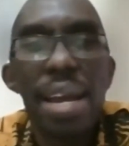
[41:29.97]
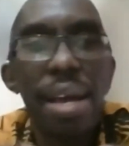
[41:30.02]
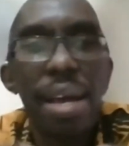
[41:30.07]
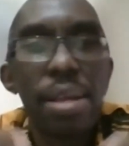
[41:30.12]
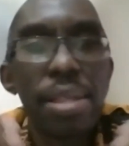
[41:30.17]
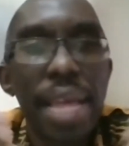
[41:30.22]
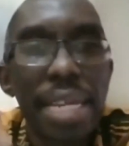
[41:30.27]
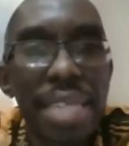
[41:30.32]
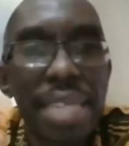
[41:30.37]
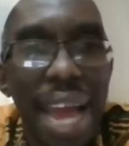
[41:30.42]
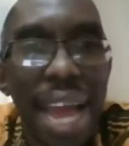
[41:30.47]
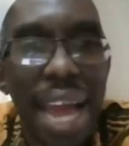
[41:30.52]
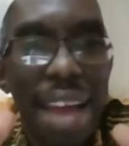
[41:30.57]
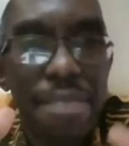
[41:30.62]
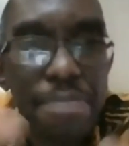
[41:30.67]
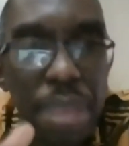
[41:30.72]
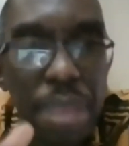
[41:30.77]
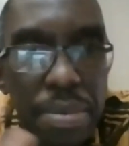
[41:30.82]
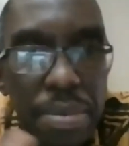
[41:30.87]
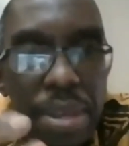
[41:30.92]
that have
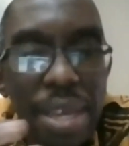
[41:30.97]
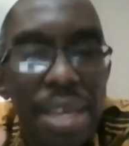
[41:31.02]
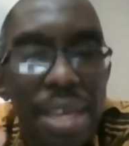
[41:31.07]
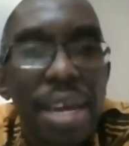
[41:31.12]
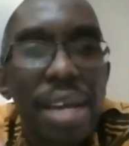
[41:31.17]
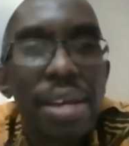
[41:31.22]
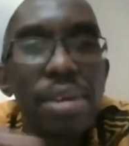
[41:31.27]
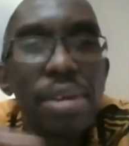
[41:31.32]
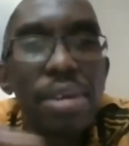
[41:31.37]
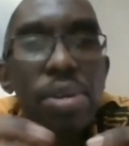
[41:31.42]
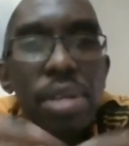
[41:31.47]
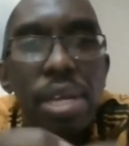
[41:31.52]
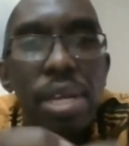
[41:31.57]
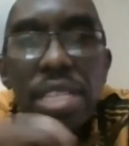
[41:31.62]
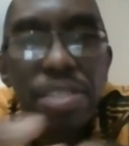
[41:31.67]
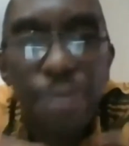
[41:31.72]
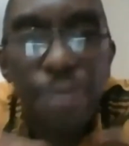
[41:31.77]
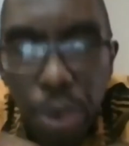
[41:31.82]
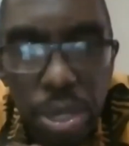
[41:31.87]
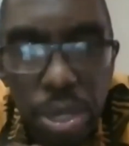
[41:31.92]
been, it's
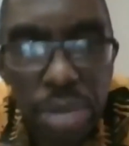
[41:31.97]
food.